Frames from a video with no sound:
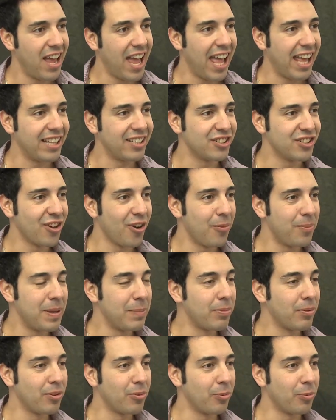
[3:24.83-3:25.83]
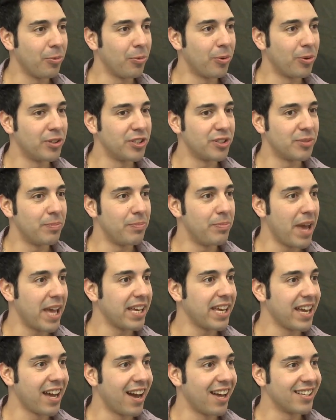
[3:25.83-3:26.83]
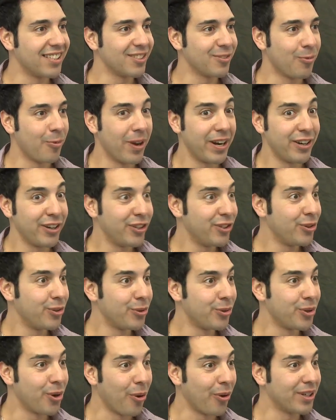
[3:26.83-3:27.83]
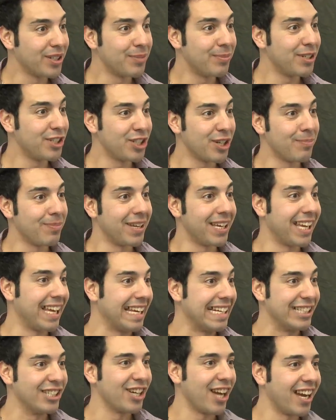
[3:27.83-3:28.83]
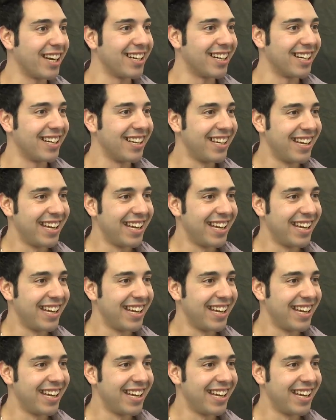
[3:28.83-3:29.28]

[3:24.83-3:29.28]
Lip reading: And so people were just begging us, when are you going to be shipping in China?